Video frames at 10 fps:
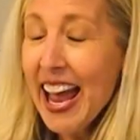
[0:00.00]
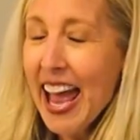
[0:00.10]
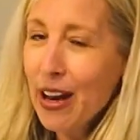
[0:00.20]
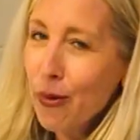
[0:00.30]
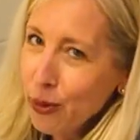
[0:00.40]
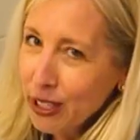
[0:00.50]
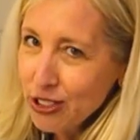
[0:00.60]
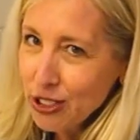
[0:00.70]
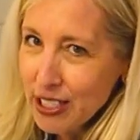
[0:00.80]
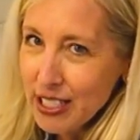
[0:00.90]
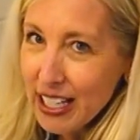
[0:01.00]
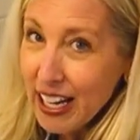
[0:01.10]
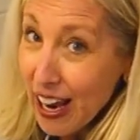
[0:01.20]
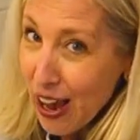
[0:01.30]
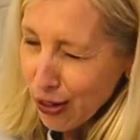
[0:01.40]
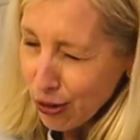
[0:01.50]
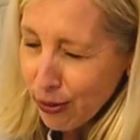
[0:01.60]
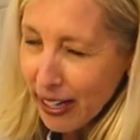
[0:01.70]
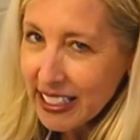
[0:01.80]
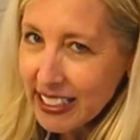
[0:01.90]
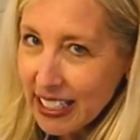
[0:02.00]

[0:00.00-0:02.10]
and it worked just great